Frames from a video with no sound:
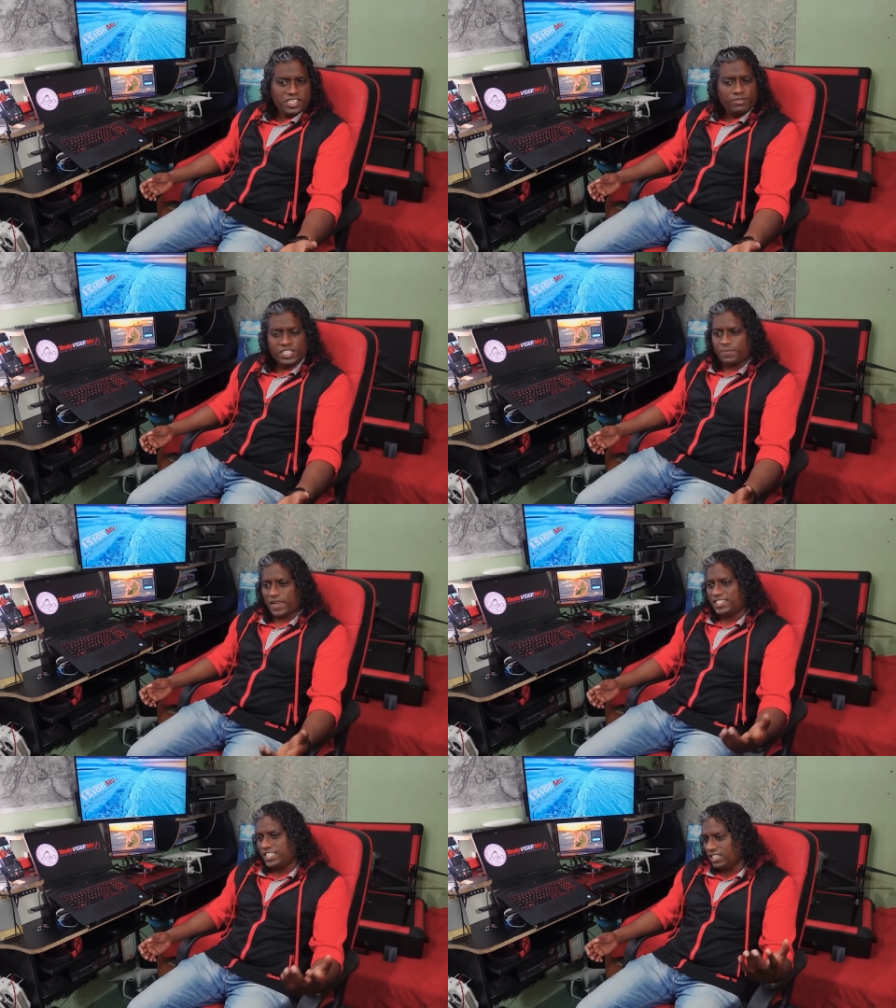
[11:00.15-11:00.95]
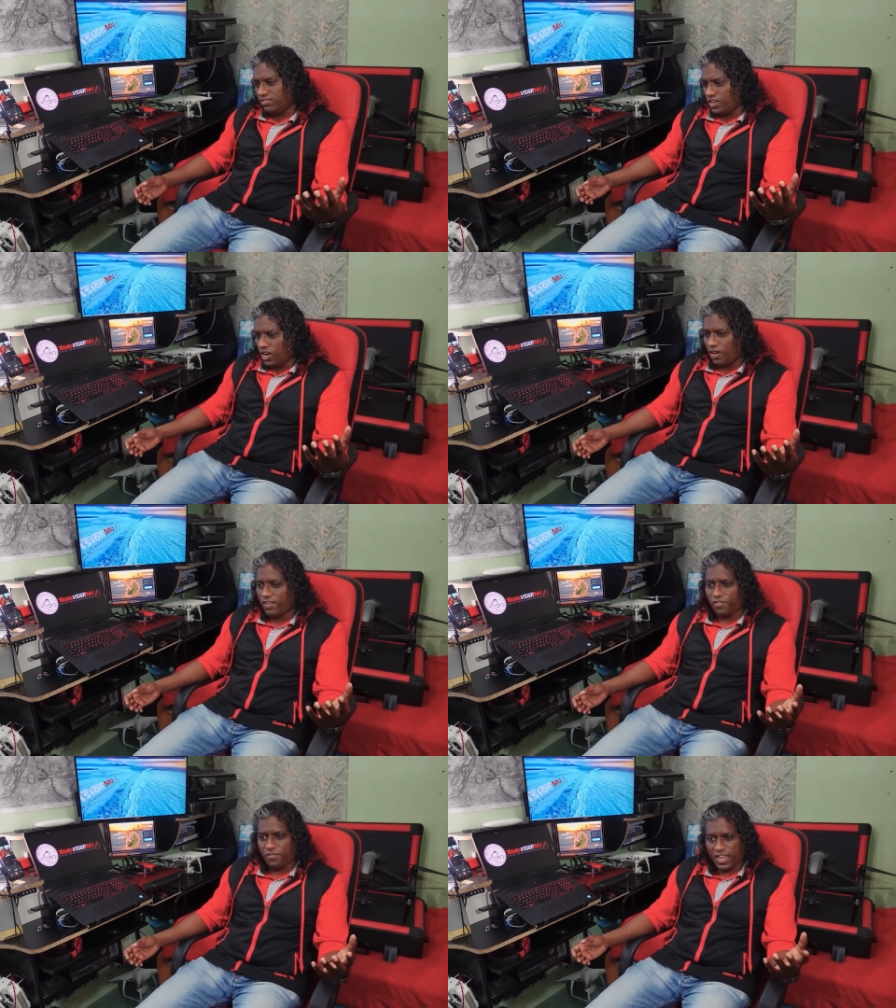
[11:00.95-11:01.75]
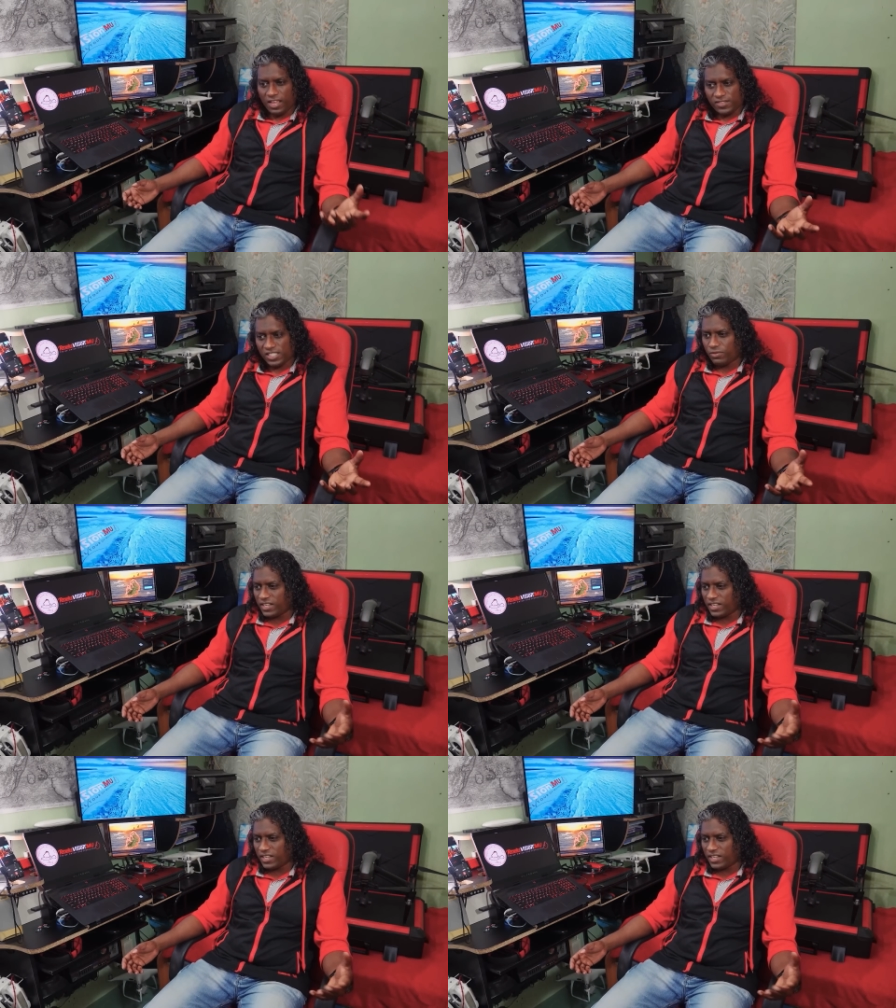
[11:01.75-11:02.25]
irrespective of our faiths,